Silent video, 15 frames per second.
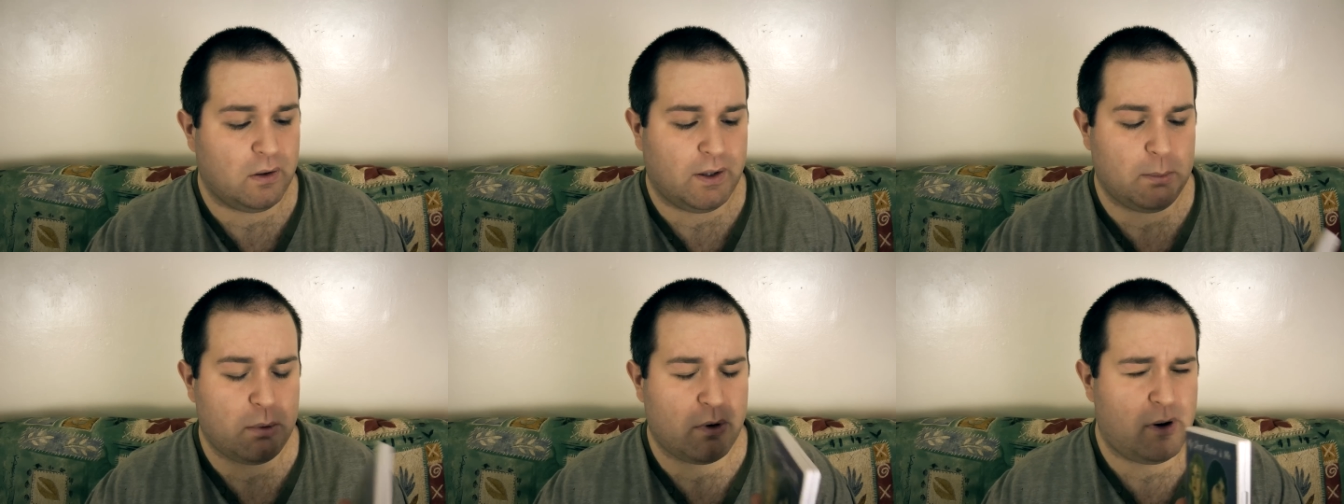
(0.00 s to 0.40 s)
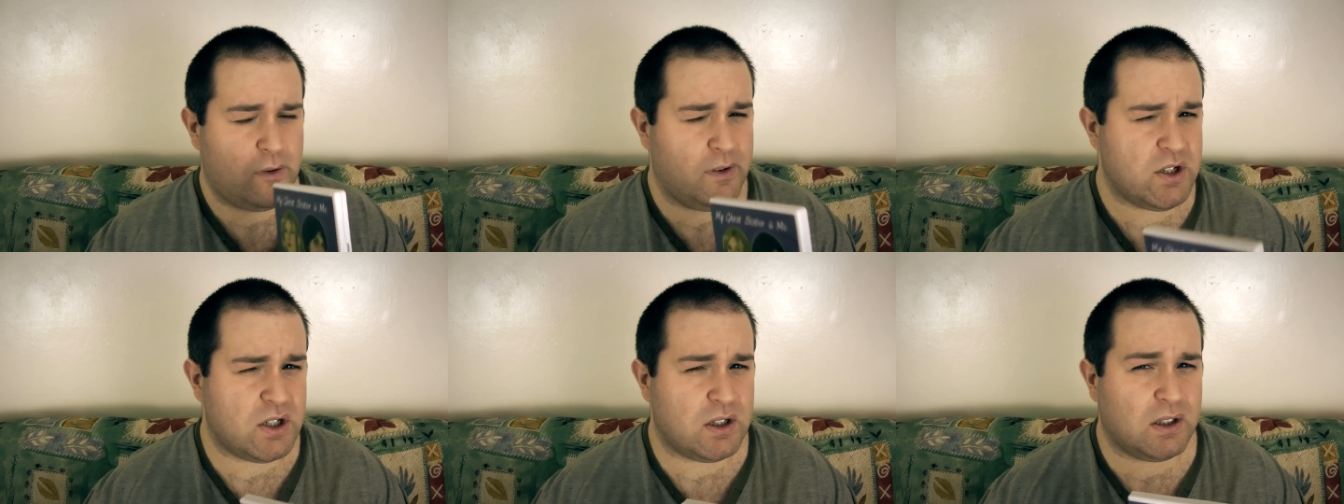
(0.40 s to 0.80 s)
they were
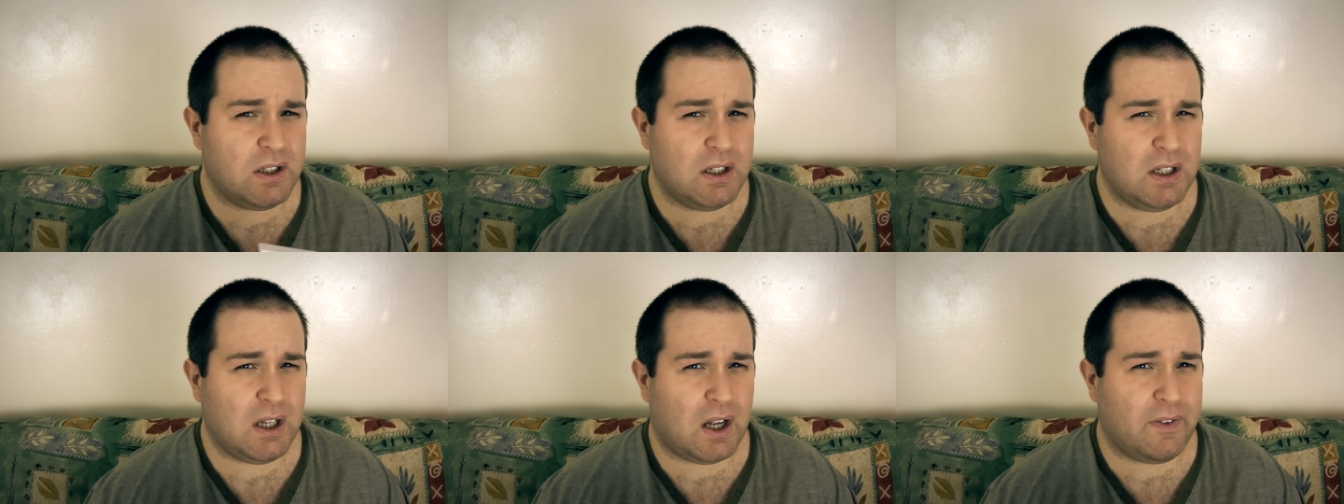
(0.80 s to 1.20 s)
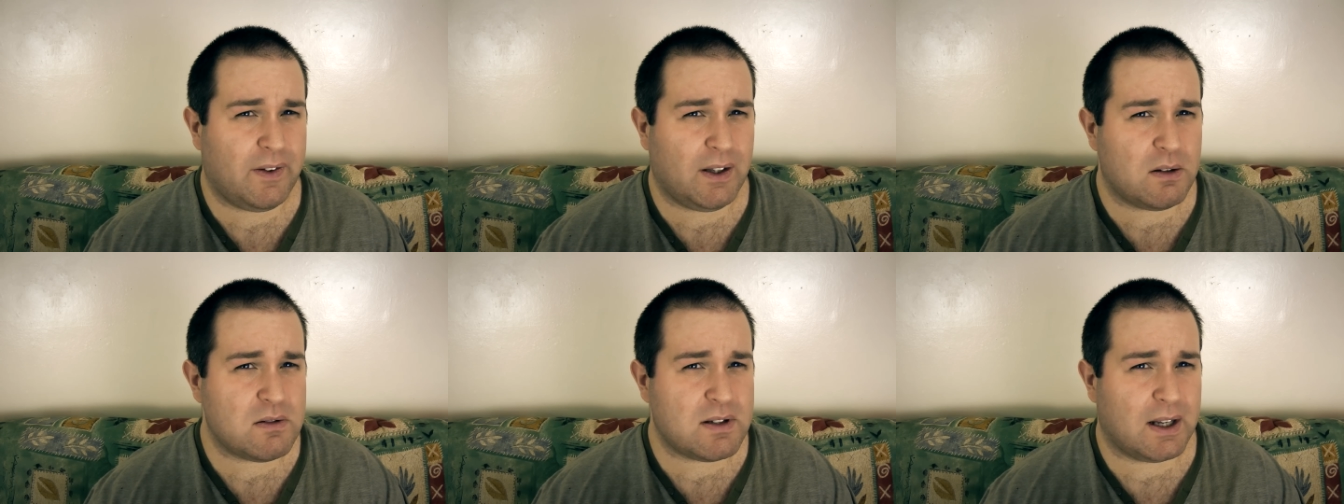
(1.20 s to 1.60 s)
originally, I
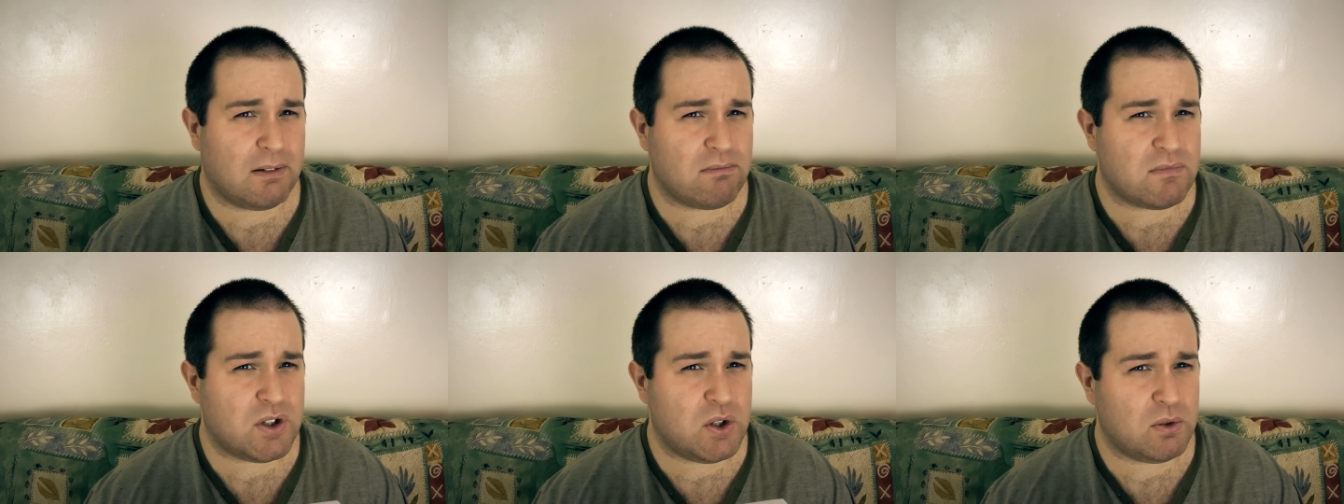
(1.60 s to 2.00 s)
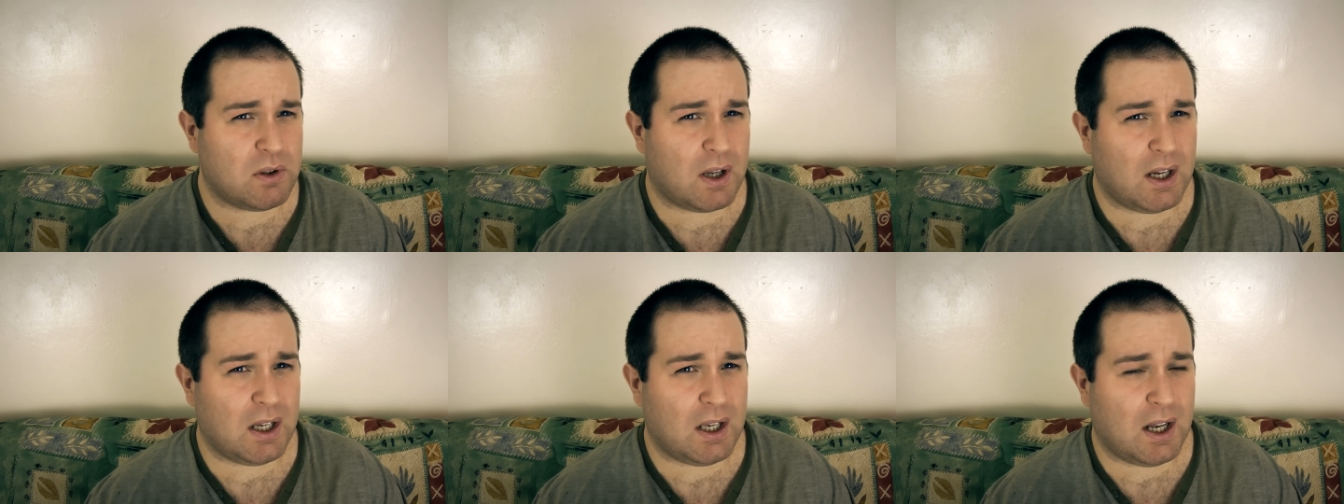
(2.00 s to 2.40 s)
think it was like two
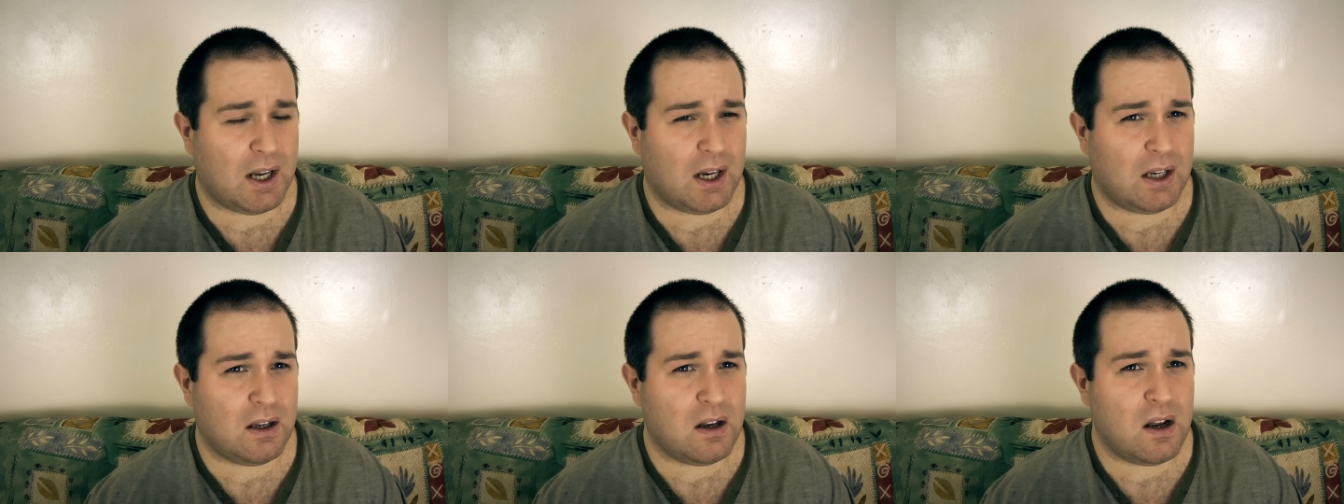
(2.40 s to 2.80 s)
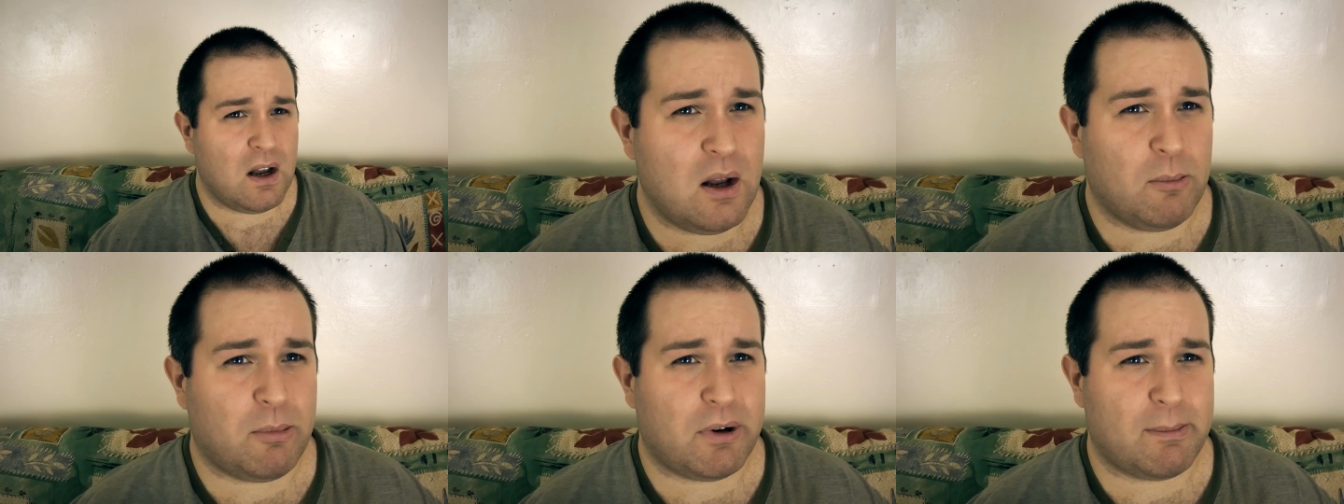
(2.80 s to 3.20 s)
ninety nine,
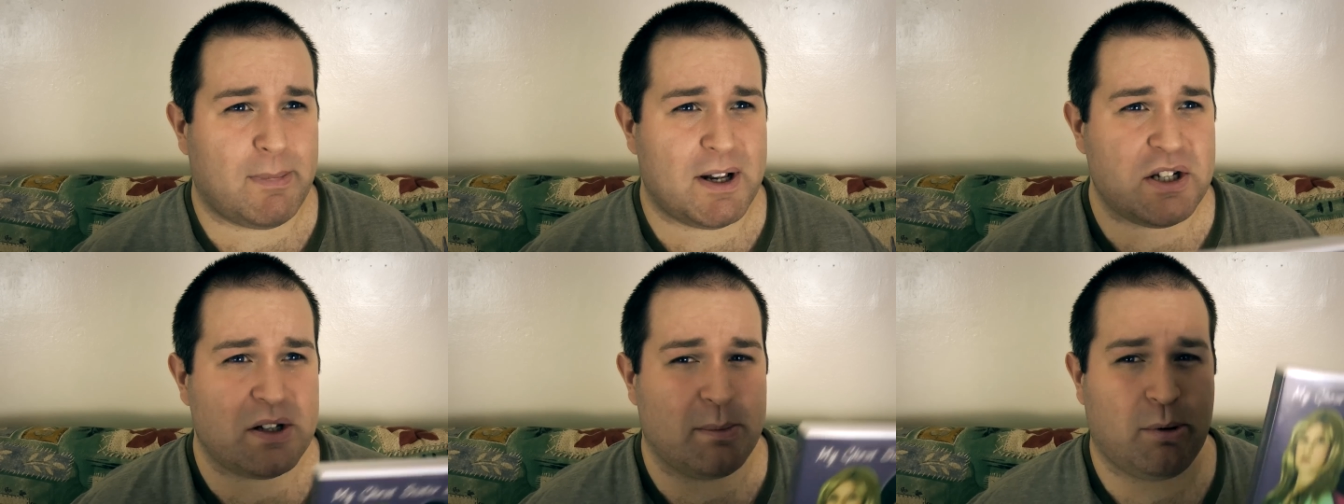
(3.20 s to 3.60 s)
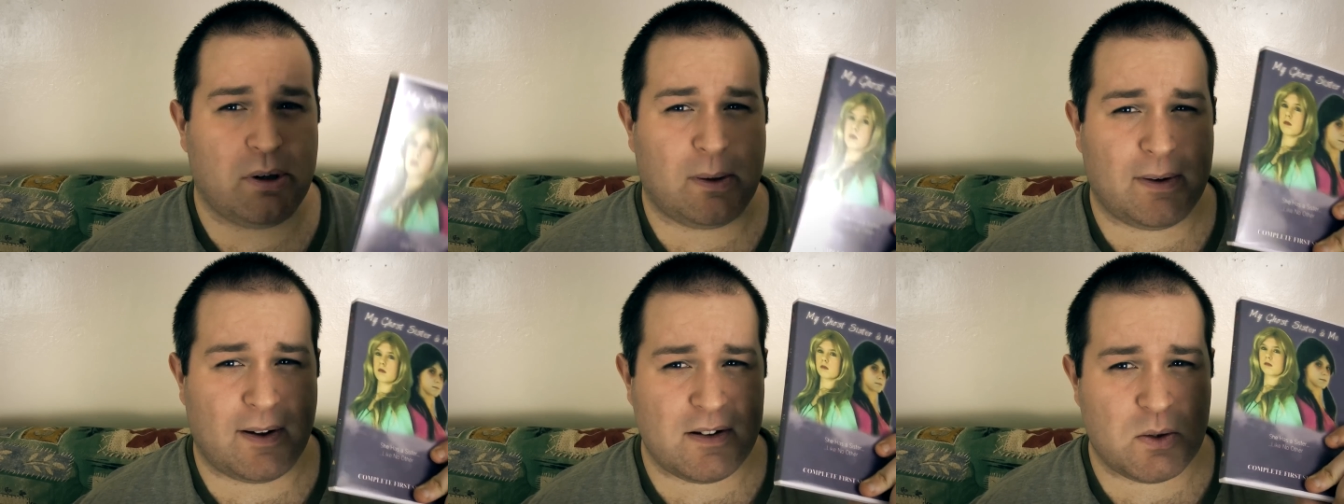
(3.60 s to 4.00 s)
but I'm actually
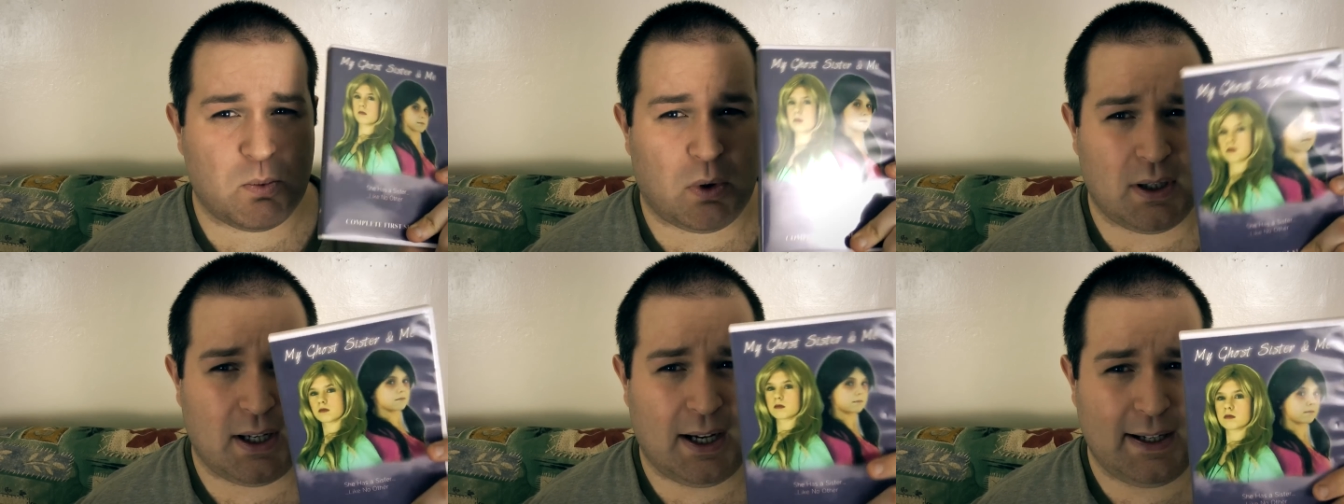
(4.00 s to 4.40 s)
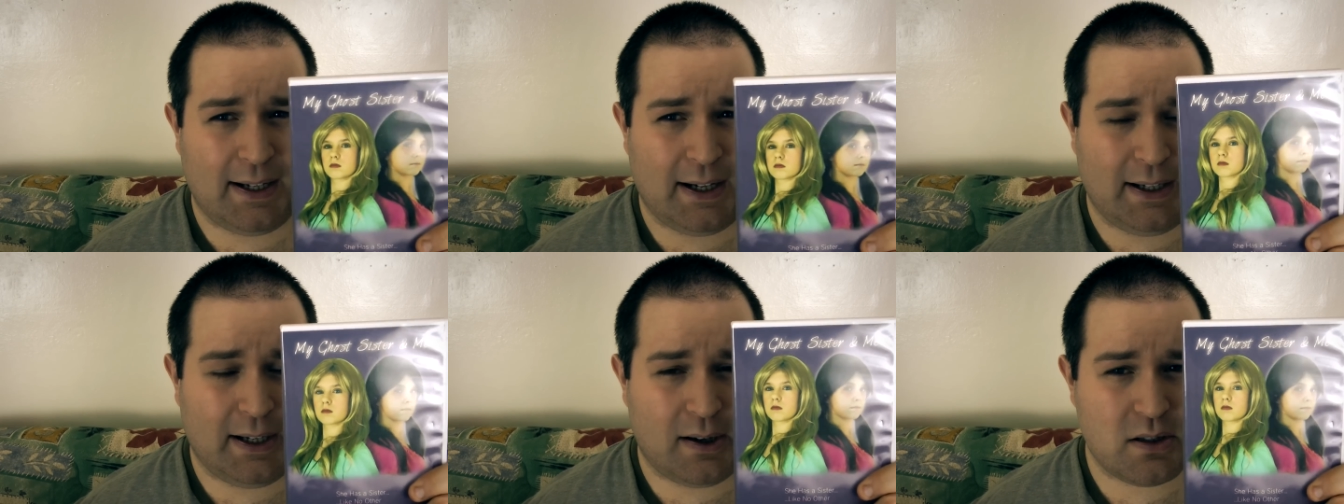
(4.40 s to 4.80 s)
putting them down to one ninety
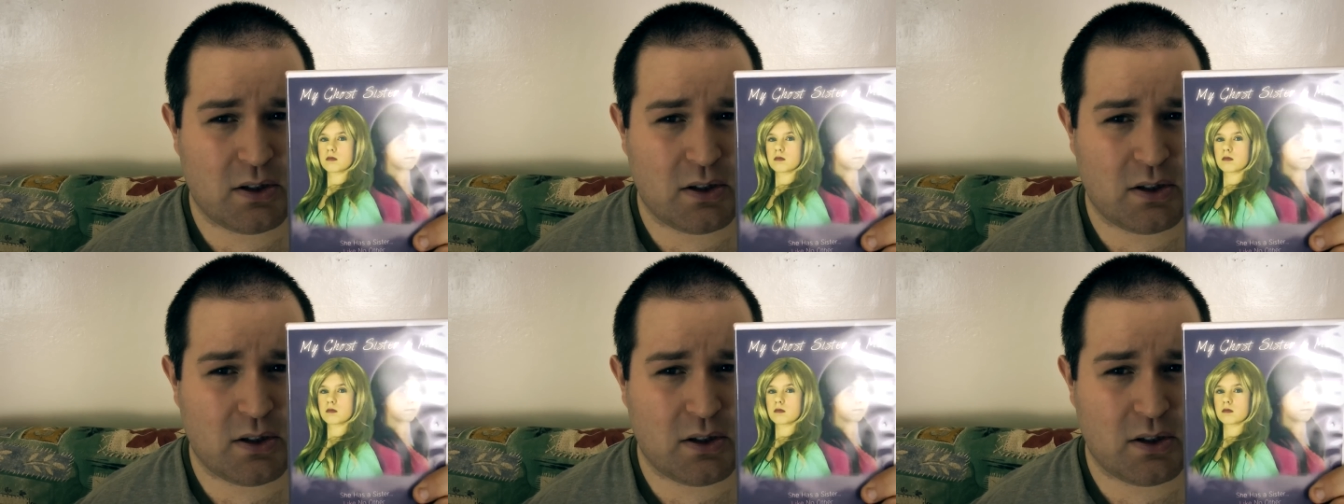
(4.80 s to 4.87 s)
nine now.